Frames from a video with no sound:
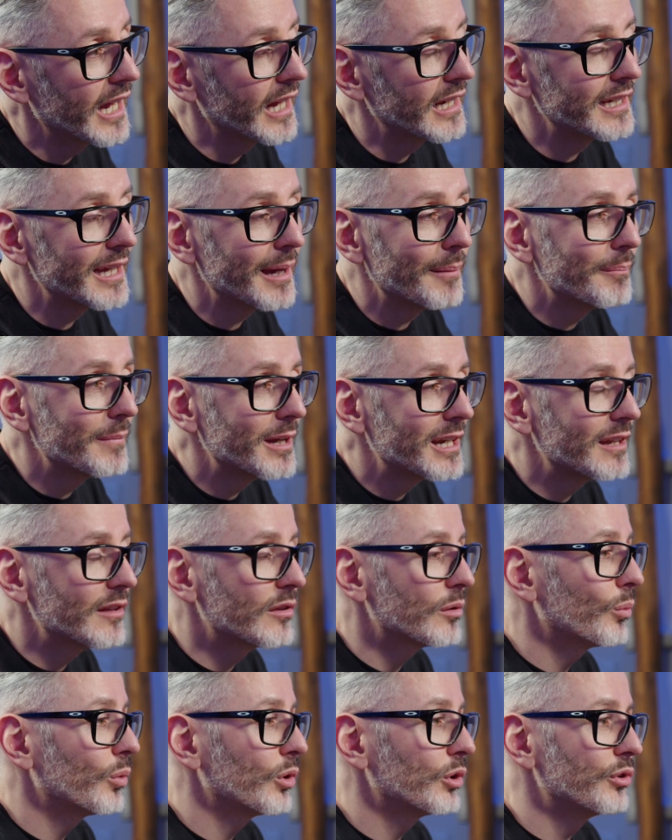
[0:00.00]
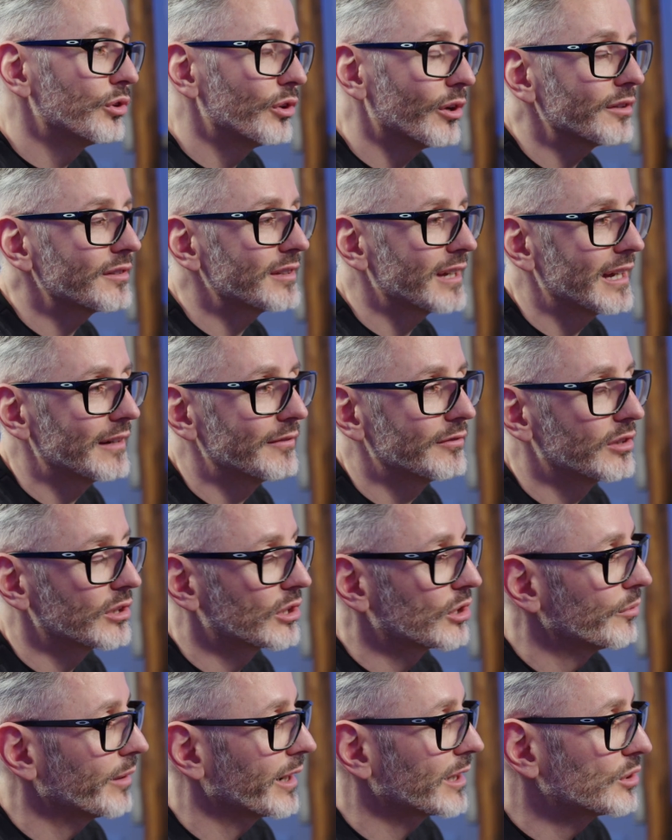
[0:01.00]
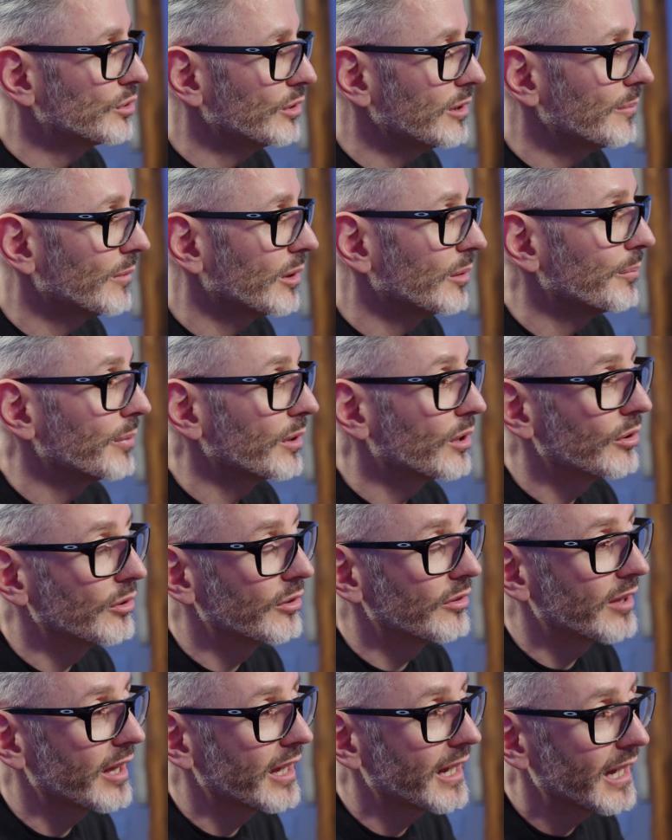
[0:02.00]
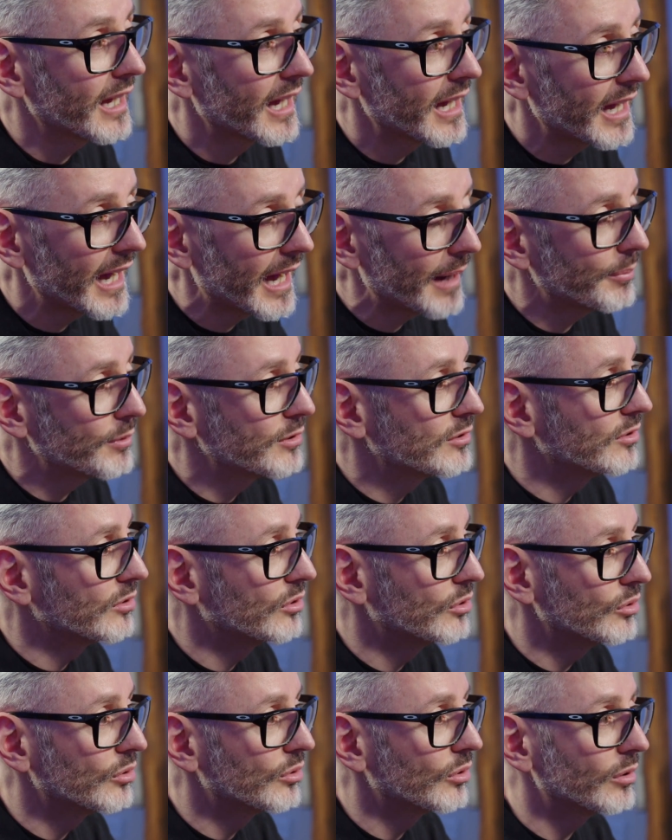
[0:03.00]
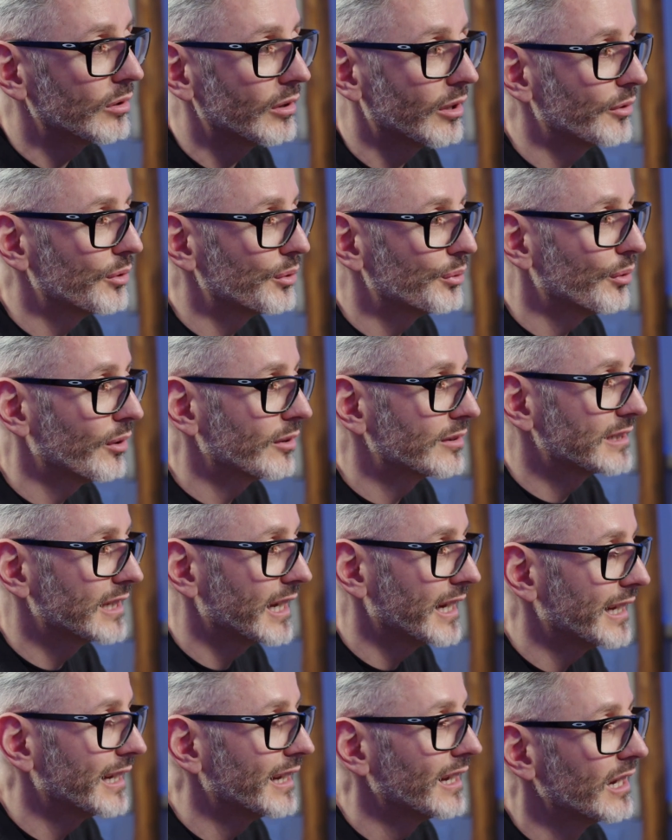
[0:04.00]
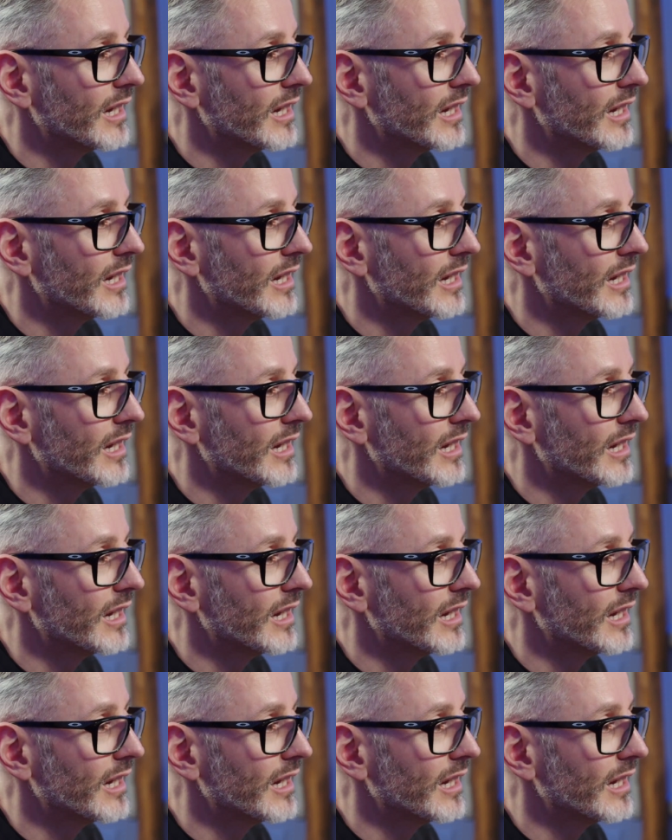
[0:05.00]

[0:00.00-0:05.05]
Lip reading: And yet many of them will not have the correct treatment because they happen to Google on the wrong day,